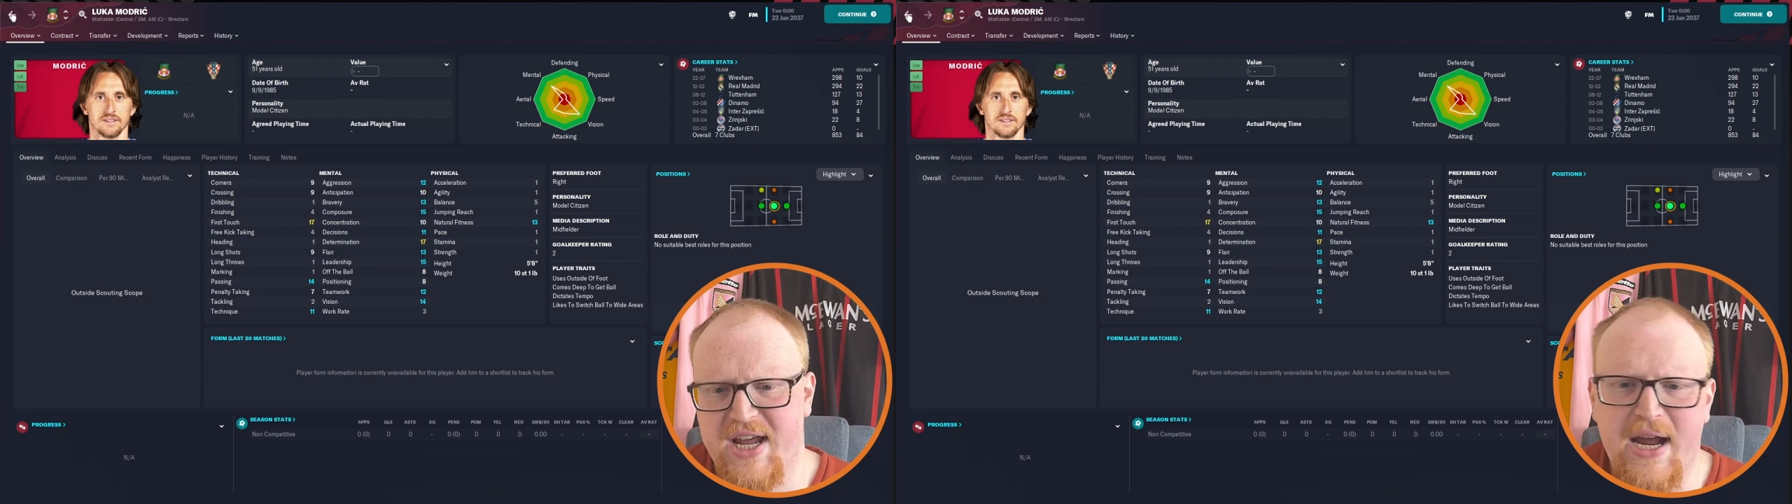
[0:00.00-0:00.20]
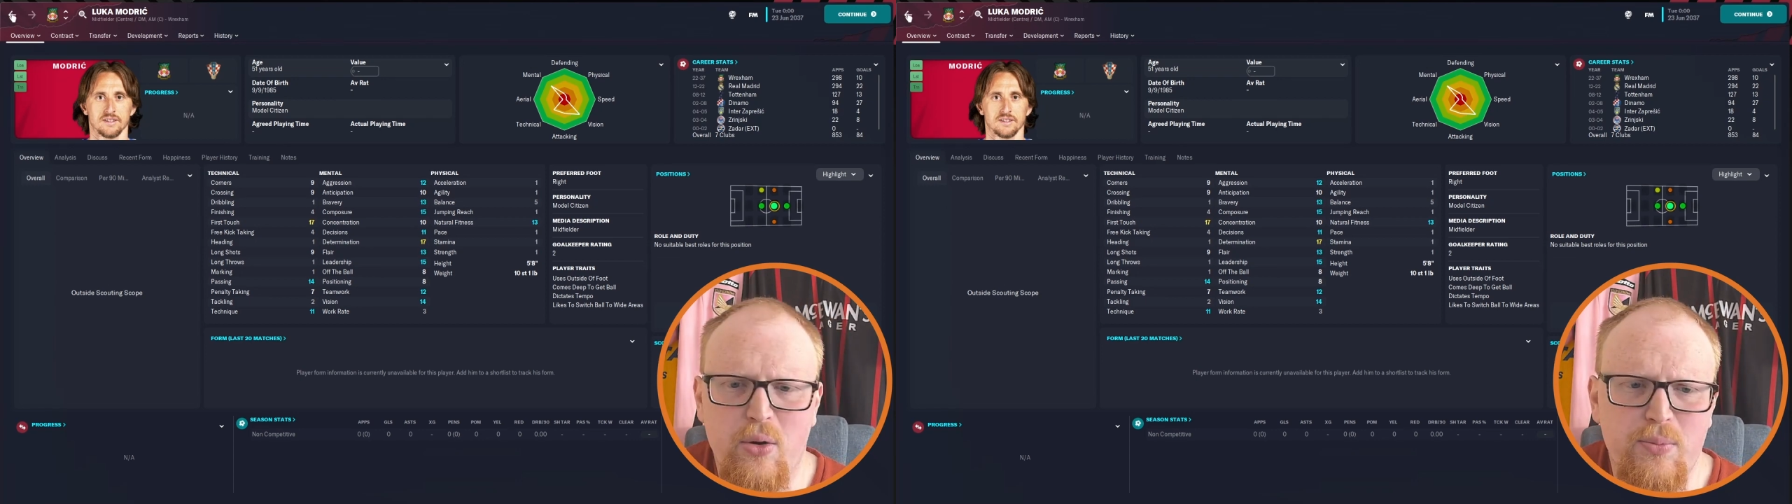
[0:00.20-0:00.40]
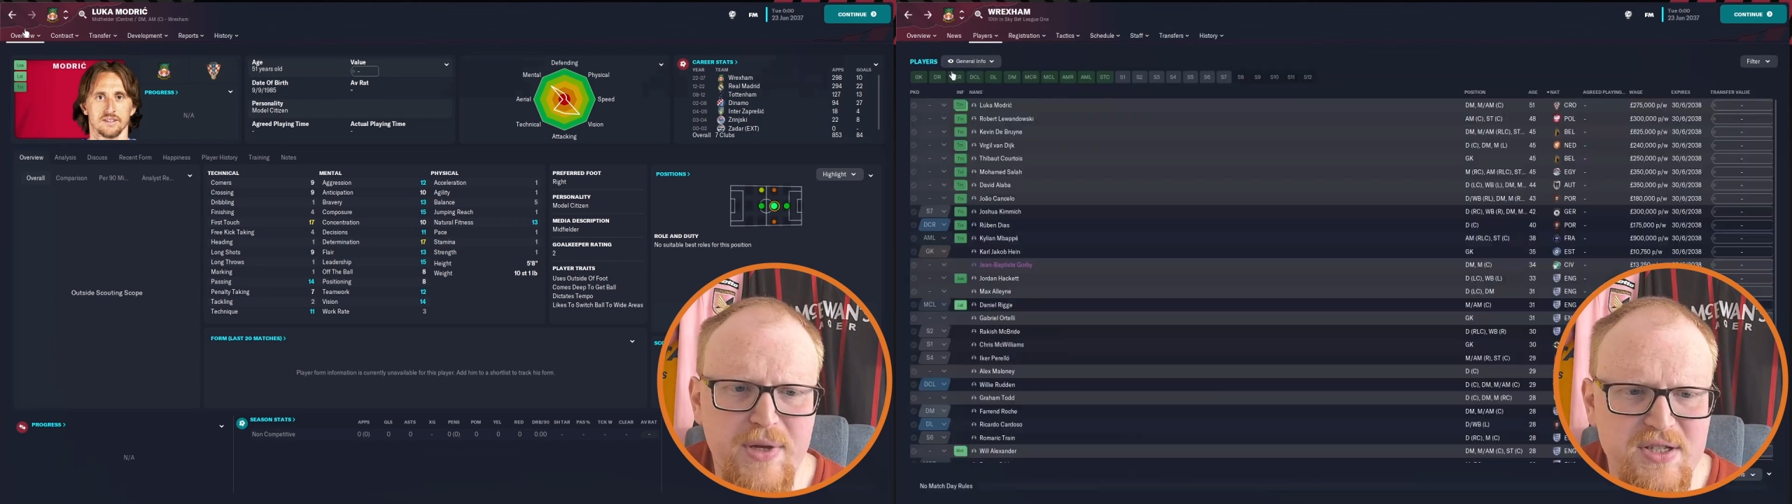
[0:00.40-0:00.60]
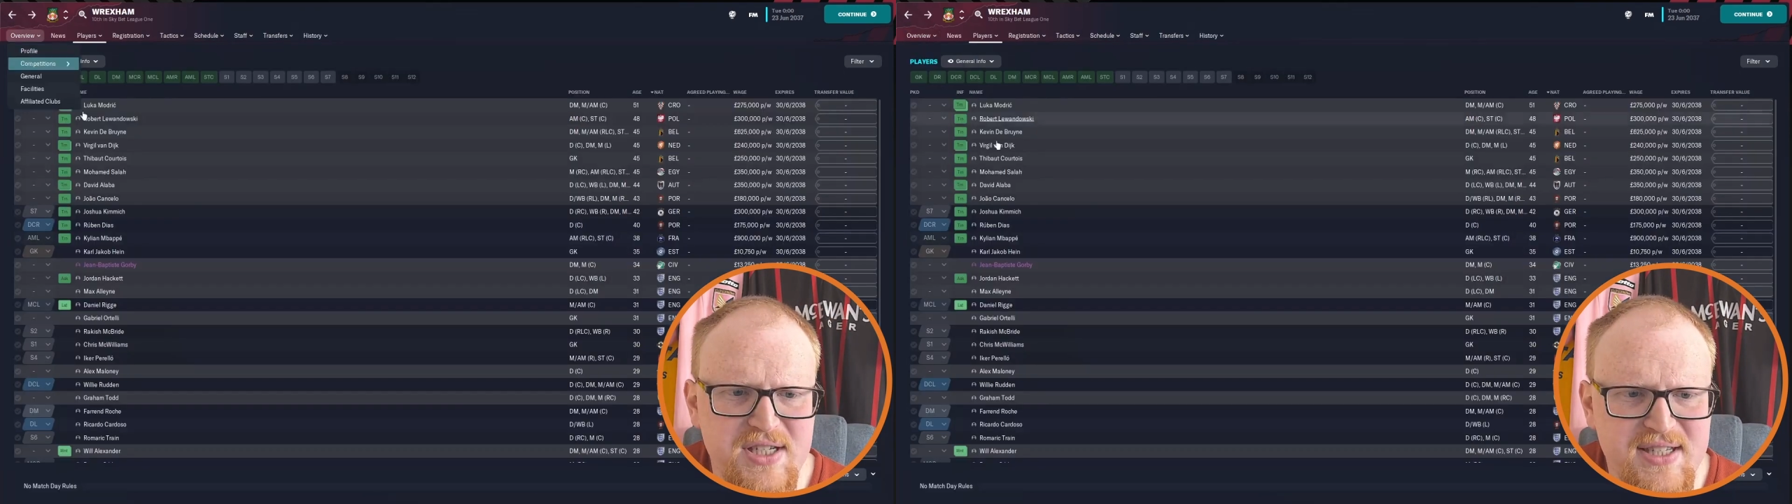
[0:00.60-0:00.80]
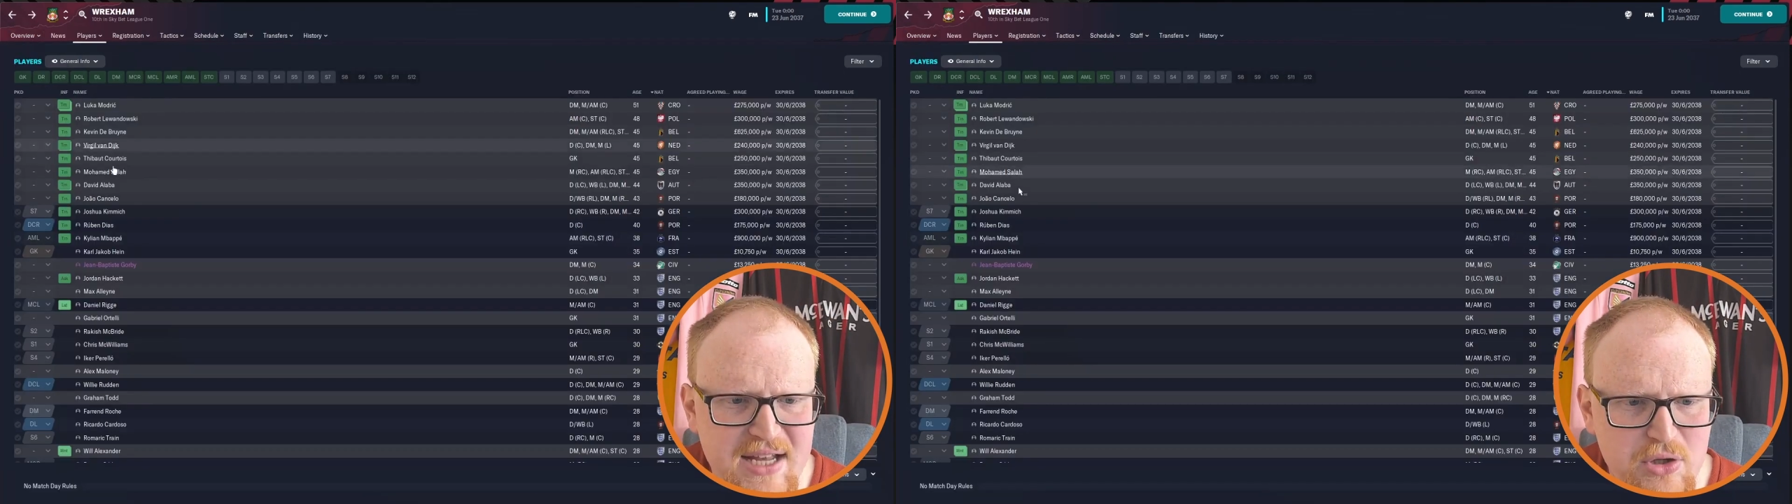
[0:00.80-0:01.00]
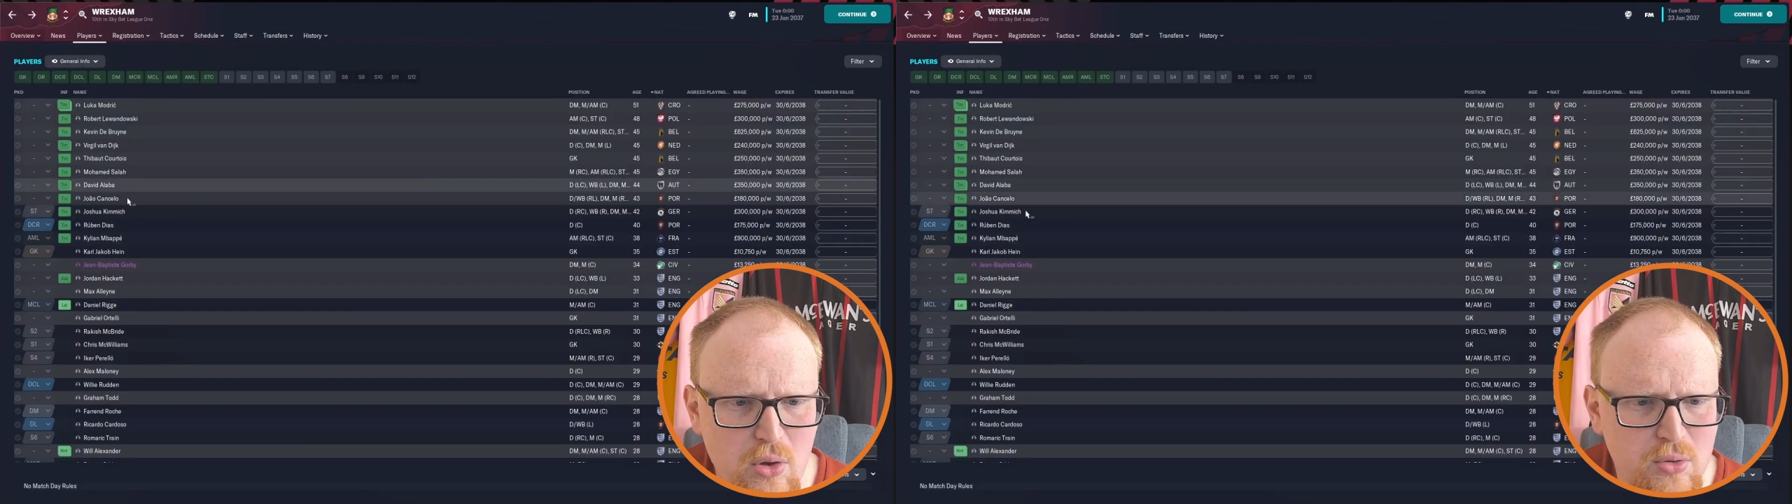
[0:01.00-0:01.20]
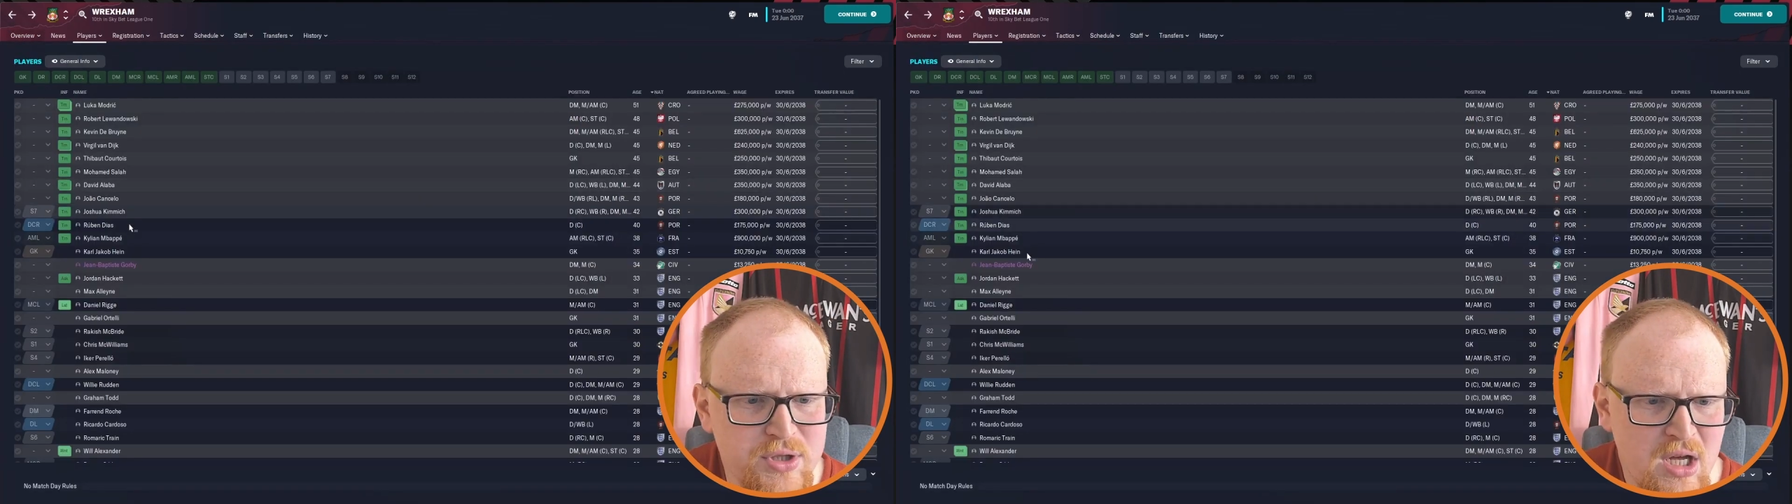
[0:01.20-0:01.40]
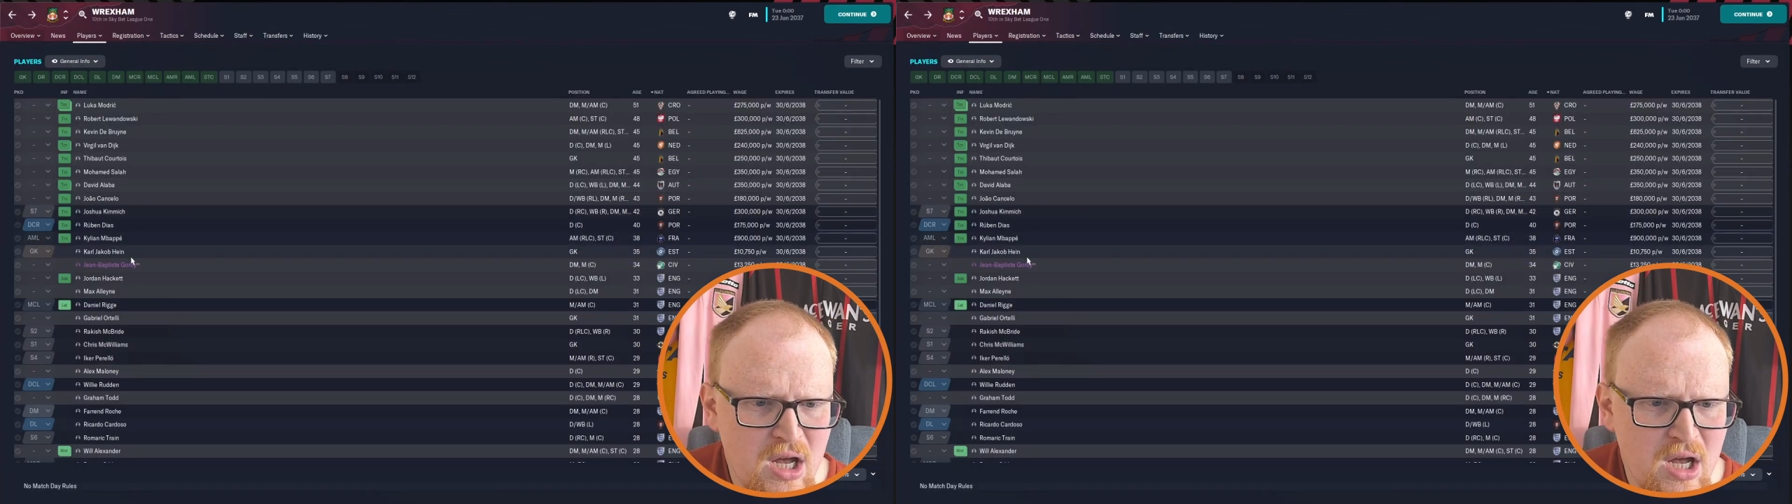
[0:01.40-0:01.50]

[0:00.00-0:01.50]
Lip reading: now because he's that old.